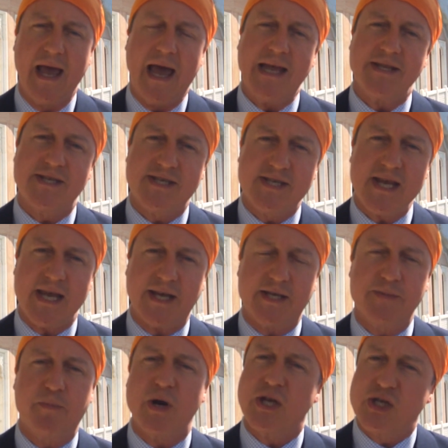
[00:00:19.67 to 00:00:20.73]
And
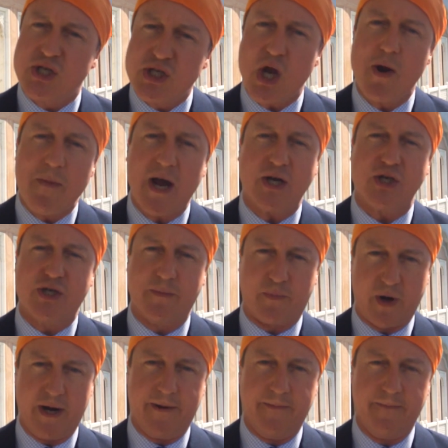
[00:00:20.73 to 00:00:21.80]
Sikhs bring so much to
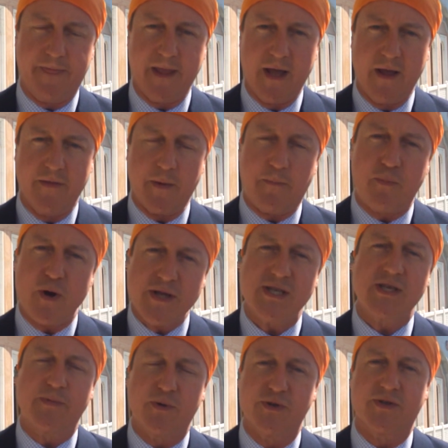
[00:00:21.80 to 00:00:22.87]
Britain. The
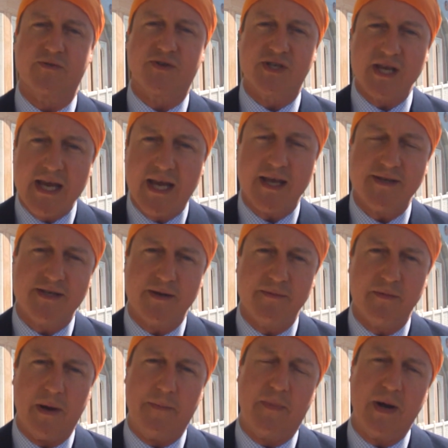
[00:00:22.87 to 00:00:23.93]
principles of Sikhism,
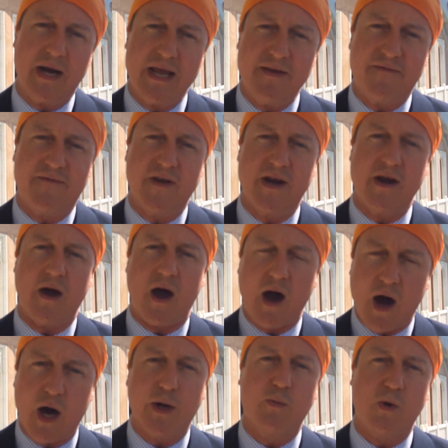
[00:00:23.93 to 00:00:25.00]
a belief in
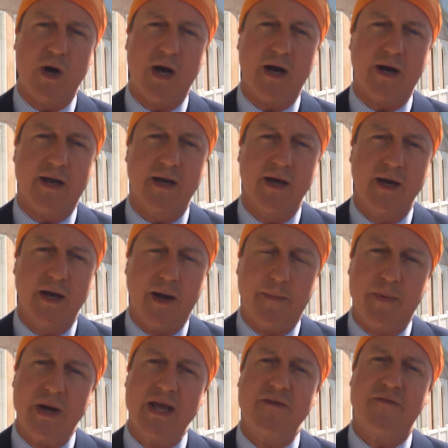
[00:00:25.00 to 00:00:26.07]
hard work, a
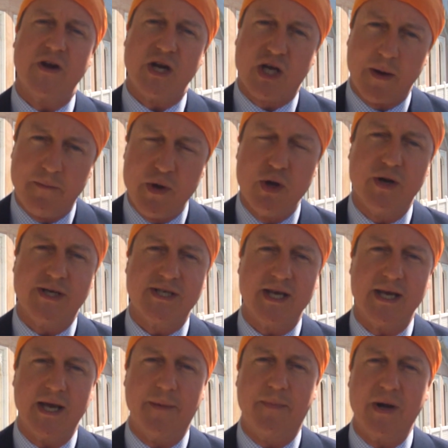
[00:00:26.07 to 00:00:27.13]
belief in
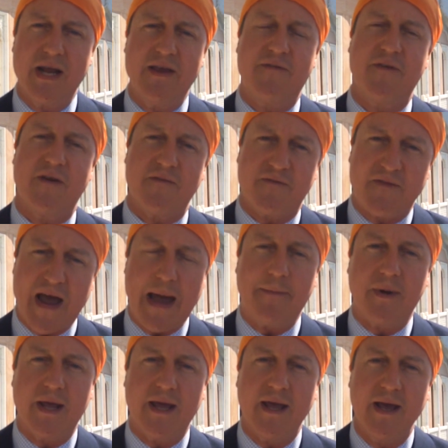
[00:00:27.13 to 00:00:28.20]
community, a belief in
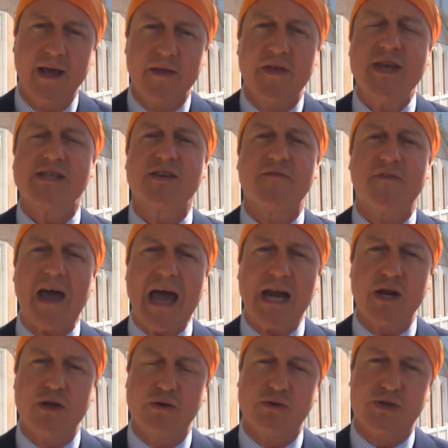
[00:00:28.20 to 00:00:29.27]
family, these are
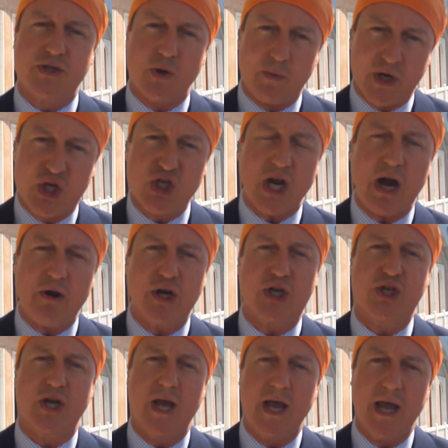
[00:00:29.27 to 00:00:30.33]
values that we
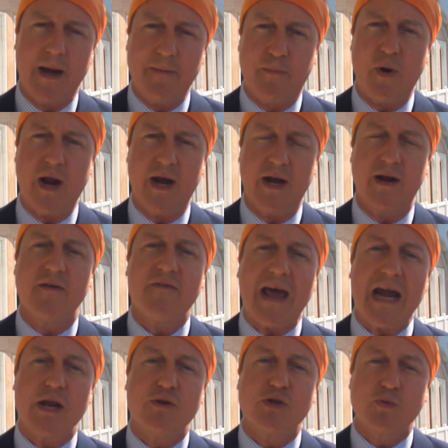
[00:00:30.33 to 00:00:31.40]
cherish in Britain and
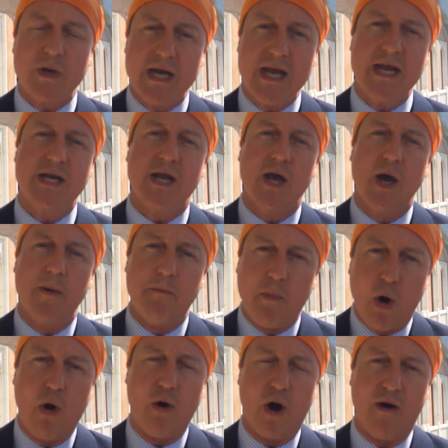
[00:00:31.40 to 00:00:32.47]
values we need
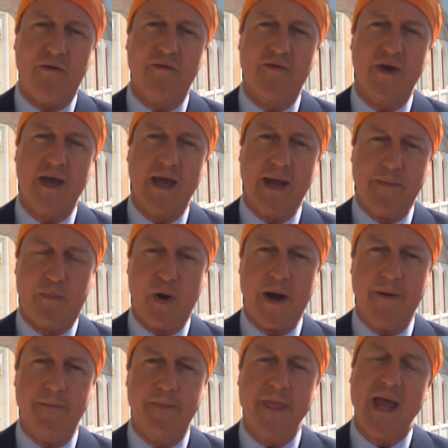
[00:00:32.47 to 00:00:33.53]
more of in
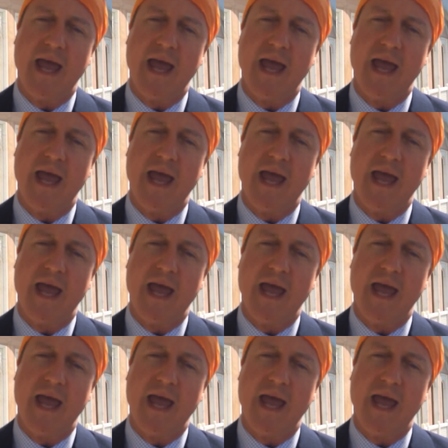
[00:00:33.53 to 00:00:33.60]
Britain.